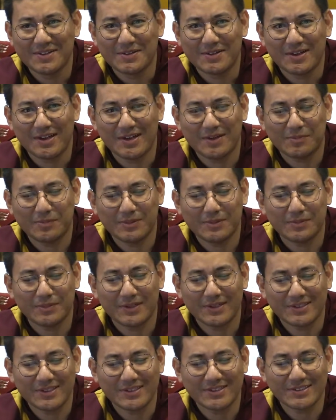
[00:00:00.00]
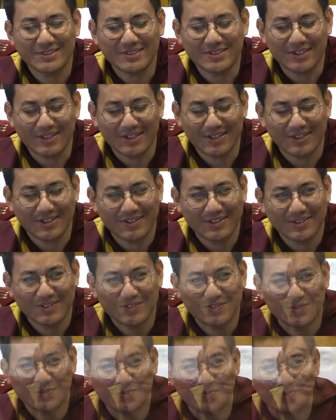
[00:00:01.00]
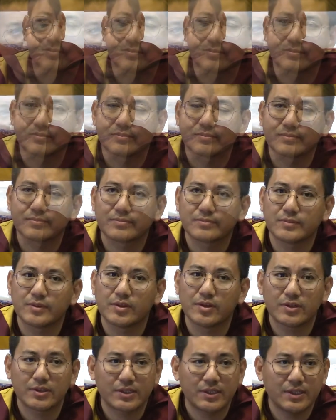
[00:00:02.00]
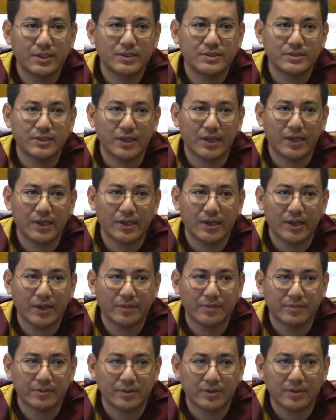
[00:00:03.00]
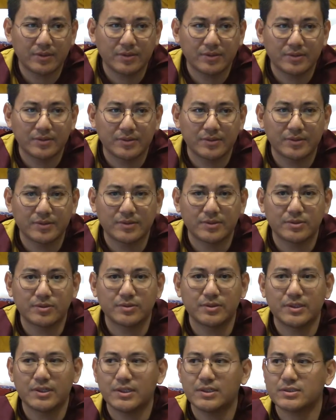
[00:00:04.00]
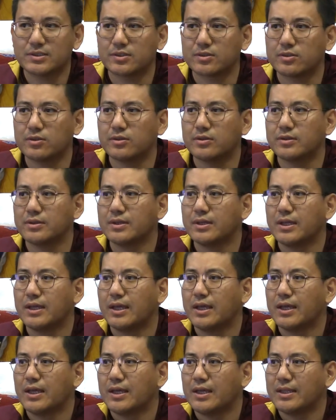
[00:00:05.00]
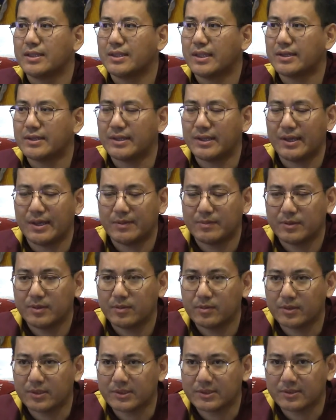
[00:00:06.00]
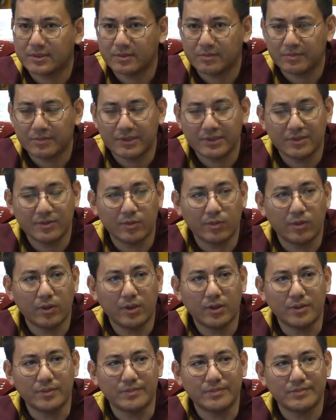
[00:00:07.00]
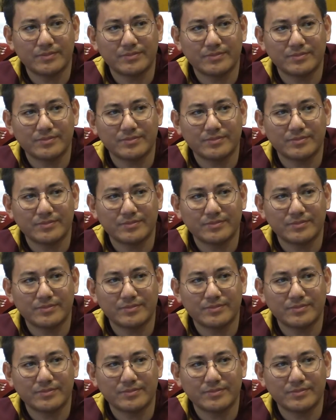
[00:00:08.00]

Happy Mother's Day. Not this April, 2 years ago. That April was pretty warm.